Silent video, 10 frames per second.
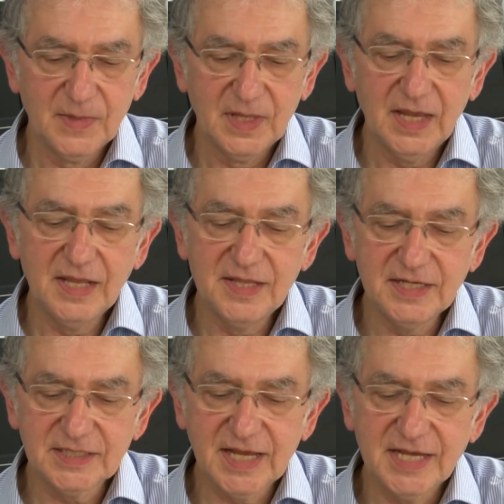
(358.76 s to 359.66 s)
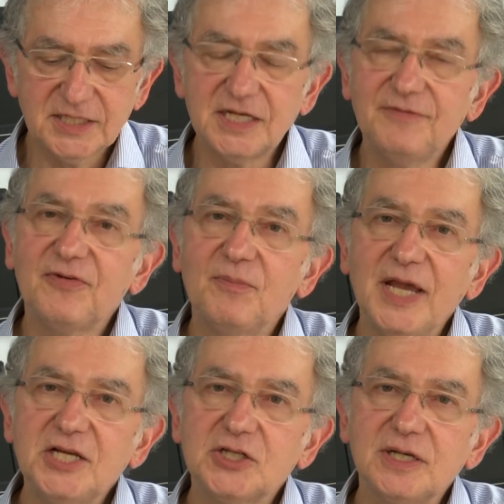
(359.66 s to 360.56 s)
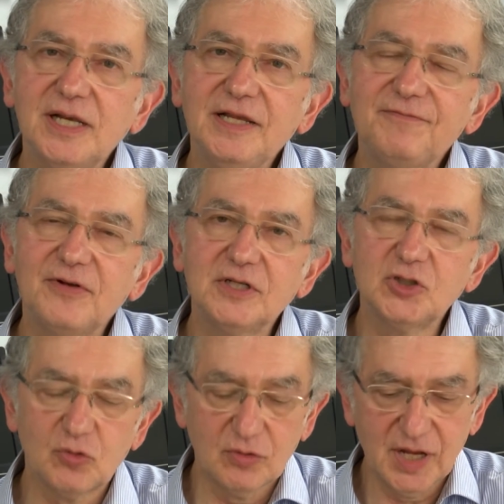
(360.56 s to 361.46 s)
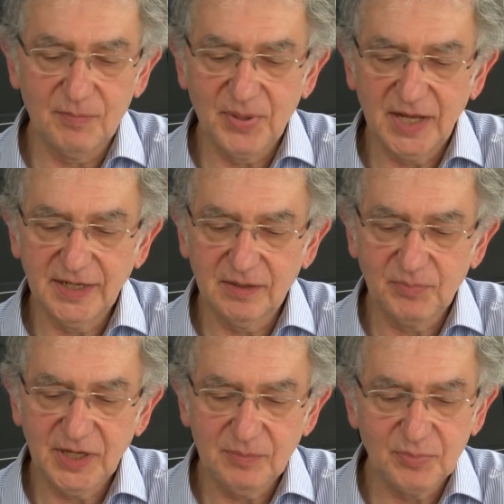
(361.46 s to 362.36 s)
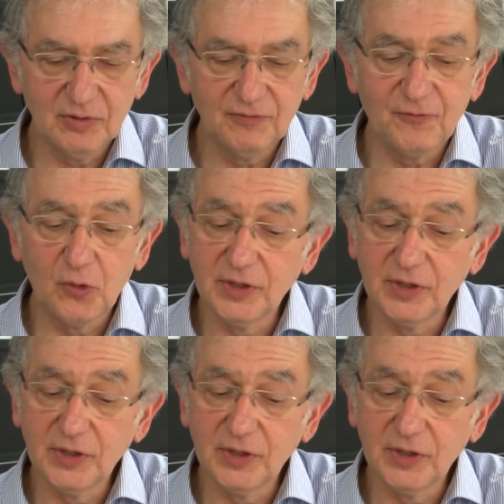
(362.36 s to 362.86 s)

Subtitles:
In this case, an information leaflet drawn up by young people for